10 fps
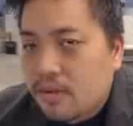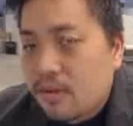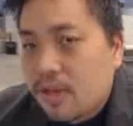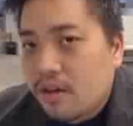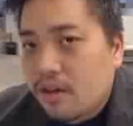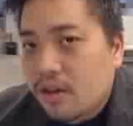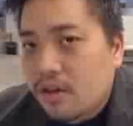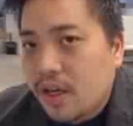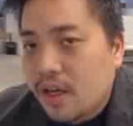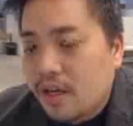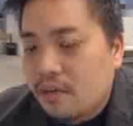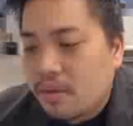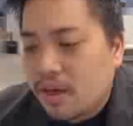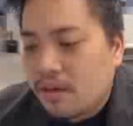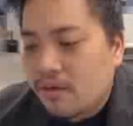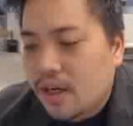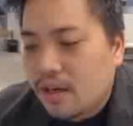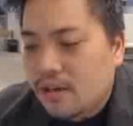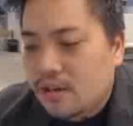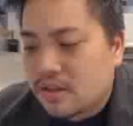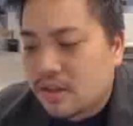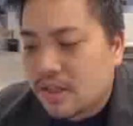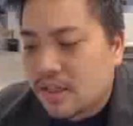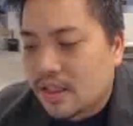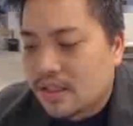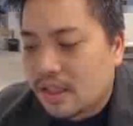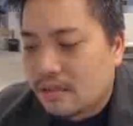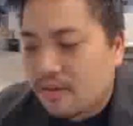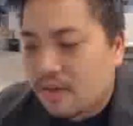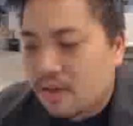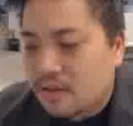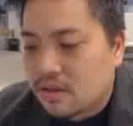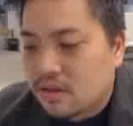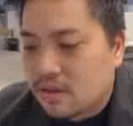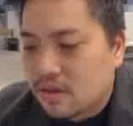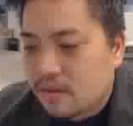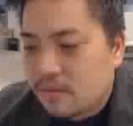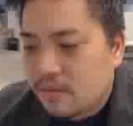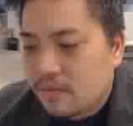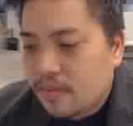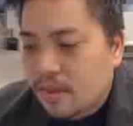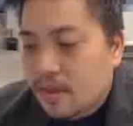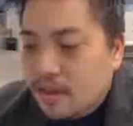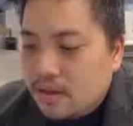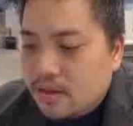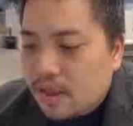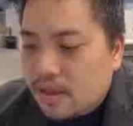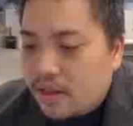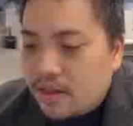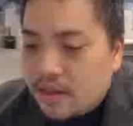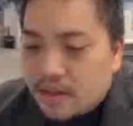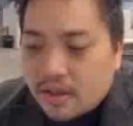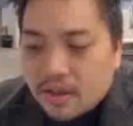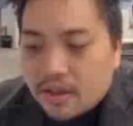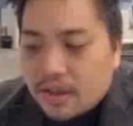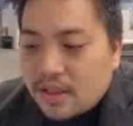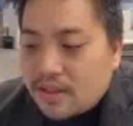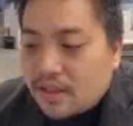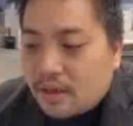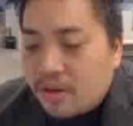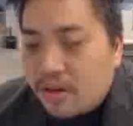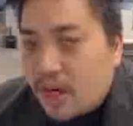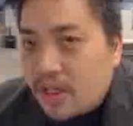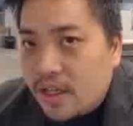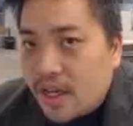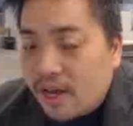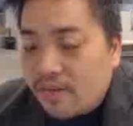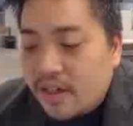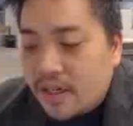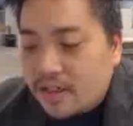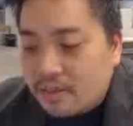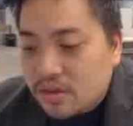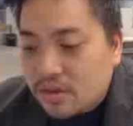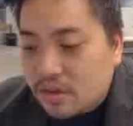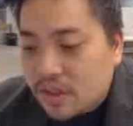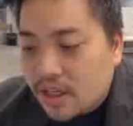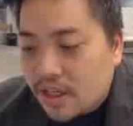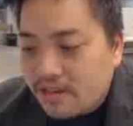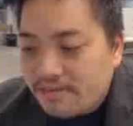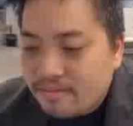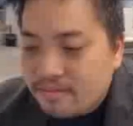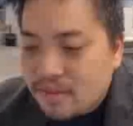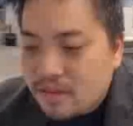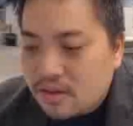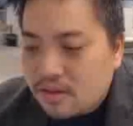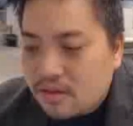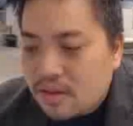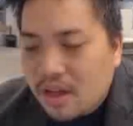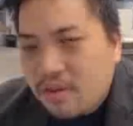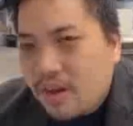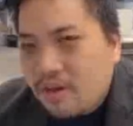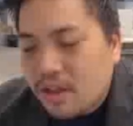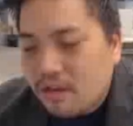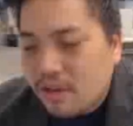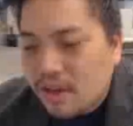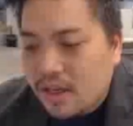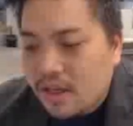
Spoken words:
Later on you can, but for now let's just click Accept Defaults. And then you can decide whether or not to have a desktop shortcut. I don't think you really need